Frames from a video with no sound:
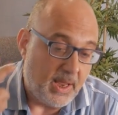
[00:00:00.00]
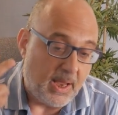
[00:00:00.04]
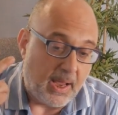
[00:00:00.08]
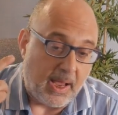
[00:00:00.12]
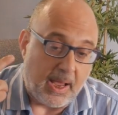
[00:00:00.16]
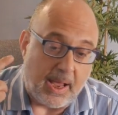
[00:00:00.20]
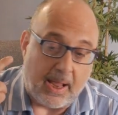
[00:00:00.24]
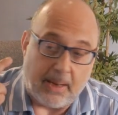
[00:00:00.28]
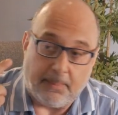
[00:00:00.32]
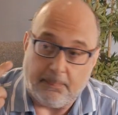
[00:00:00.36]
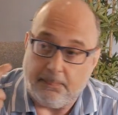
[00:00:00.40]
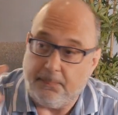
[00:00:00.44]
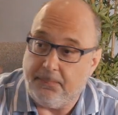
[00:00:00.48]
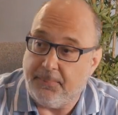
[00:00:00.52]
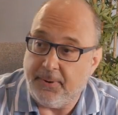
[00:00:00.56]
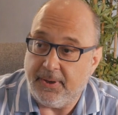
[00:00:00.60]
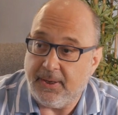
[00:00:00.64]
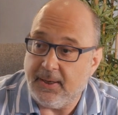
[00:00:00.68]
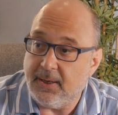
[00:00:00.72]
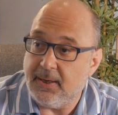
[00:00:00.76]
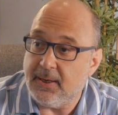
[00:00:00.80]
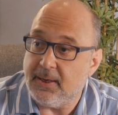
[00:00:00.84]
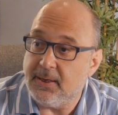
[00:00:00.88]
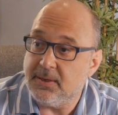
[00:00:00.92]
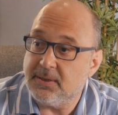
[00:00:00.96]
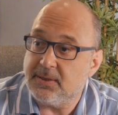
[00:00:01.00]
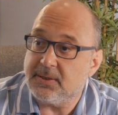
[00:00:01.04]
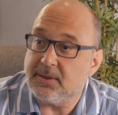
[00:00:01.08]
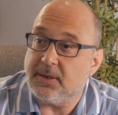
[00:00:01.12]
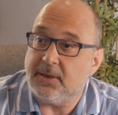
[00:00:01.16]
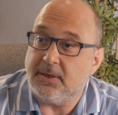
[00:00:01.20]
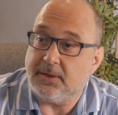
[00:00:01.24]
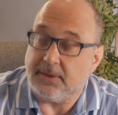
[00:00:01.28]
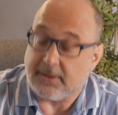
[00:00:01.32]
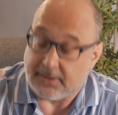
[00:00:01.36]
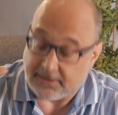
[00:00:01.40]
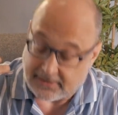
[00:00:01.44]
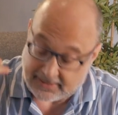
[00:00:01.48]
and B, is
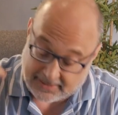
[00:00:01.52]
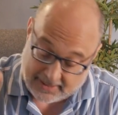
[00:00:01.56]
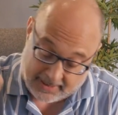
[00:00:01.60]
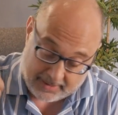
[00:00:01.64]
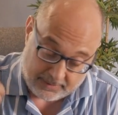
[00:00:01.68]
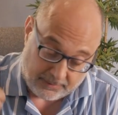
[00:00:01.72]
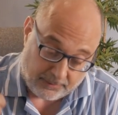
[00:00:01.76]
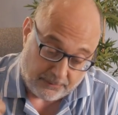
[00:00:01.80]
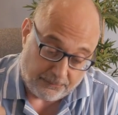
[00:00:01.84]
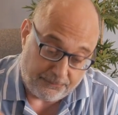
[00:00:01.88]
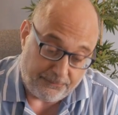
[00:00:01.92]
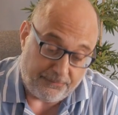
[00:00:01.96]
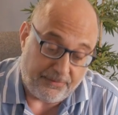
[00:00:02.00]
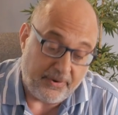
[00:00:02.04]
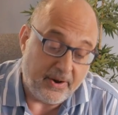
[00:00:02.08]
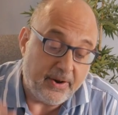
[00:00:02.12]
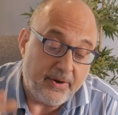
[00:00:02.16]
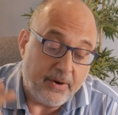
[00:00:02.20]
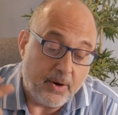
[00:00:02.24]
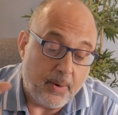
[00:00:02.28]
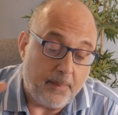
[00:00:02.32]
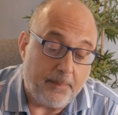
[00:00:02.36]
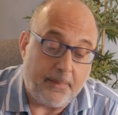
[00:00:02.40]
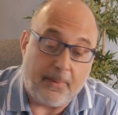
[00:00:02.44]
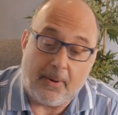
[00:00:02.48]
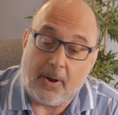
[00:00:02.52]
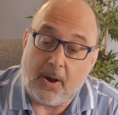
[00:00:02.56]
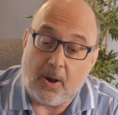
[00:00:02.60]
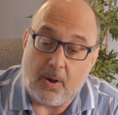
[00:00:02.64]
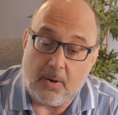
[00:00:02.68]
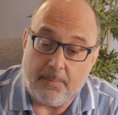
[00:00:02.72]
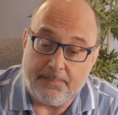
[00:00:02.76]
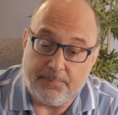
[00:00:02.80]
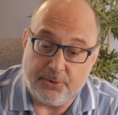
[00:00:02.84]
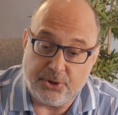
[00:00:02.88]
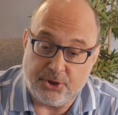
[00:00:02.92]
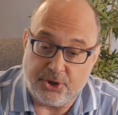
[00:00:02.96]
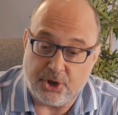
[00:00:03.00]
an inferior power
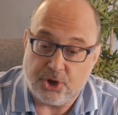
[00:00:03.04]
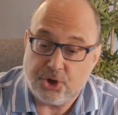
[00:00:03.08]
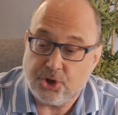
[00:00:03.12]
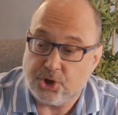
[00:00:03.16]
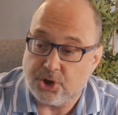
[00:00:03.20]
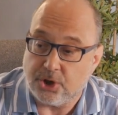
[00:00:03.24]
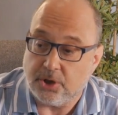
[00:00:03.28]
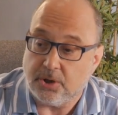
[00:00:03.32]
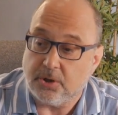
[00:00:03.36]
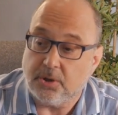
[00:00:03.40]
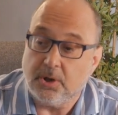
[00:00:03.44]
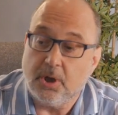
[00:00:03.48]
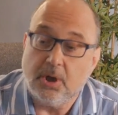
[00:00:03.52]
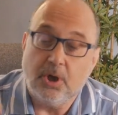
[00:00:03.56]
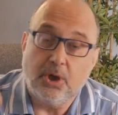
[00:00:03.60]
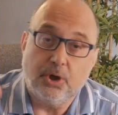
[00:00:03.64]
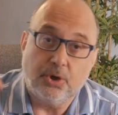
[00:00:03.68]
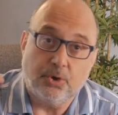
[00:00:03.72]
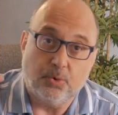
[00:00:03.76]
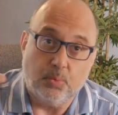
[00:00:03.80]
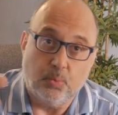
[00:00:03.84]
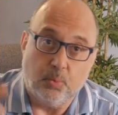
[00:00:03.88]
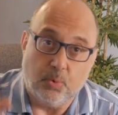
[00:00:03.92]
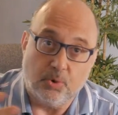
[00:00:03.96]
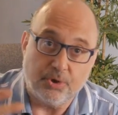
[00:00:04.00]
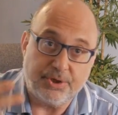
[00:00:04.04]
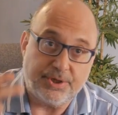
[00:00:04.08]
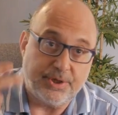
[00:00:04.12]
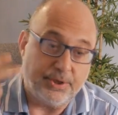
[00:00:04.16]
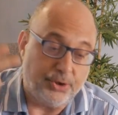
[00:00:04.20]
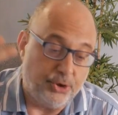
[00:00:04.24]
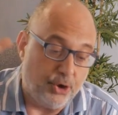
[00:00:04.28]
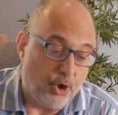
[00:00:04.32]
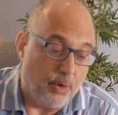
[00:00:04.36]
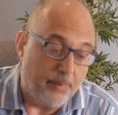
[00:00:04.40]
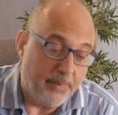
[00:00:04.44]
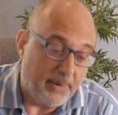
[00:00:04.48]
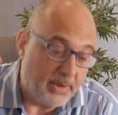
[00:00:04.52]
position towards the
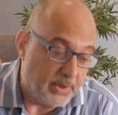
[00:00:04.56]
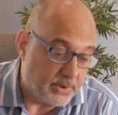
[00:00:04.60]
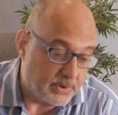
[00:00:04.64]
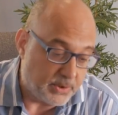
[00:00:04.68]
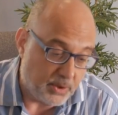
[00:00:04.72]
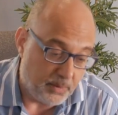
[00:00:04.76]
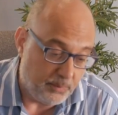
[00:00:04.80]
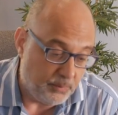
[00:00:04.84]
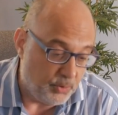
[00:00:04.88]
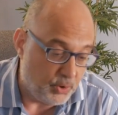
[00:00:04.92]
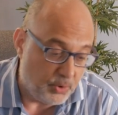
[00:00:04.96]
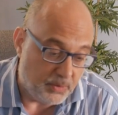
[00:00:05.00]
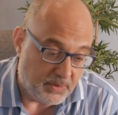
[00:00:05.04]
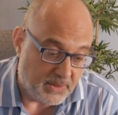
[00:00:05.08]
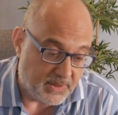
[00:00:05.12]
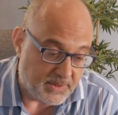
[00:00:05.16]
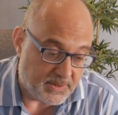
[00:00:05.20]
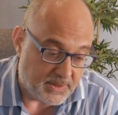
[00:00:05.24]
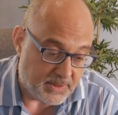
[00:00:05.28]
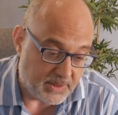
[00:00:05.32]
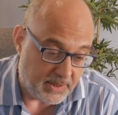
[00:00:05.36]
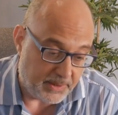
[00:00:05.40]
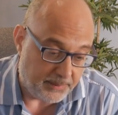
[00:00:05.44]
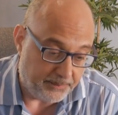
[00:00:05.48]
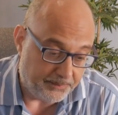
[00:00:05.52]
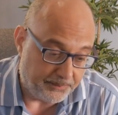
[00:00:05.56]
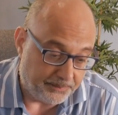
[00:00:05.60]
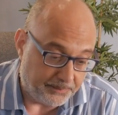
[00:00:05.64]
dominant community.